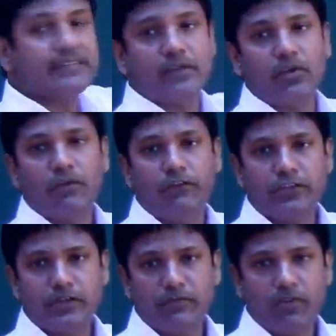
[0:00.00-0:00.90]
is the
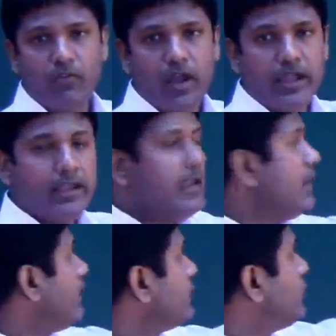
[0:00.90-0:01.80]
coefficient for y.
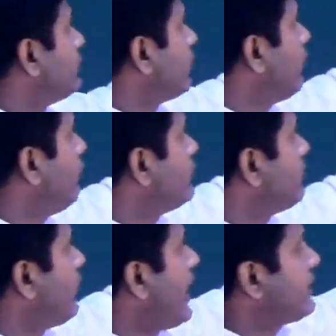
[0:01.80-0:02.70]
If I ask you what the
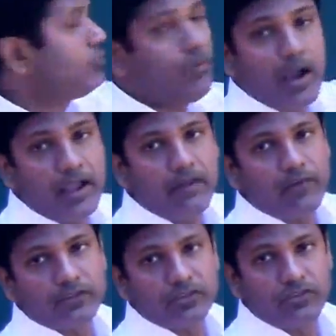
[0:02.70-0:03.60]
coefficient for xy, of
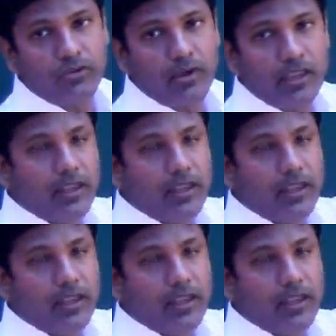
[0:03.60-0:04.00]
course it's 3.